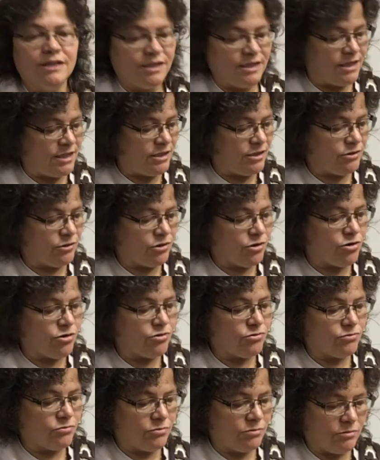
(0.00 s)
You need to
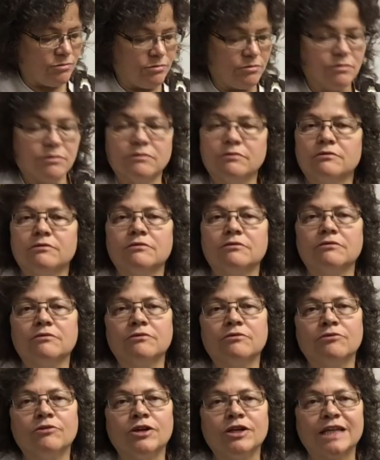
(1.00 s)
learn
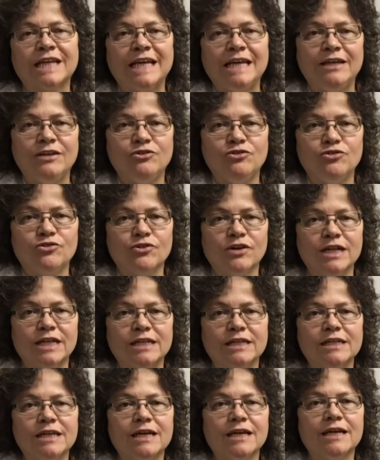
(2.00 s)
what key you're
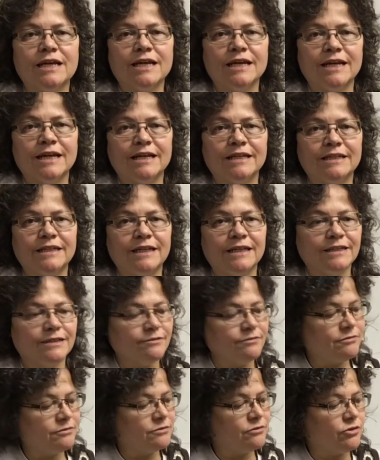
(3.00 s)
in and
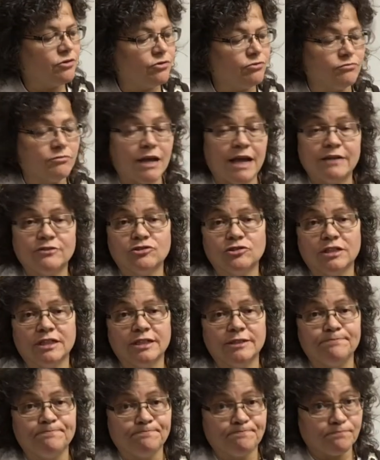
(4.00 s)
uh, or
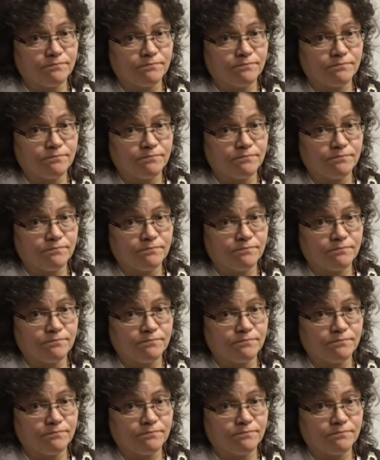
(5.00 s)
actually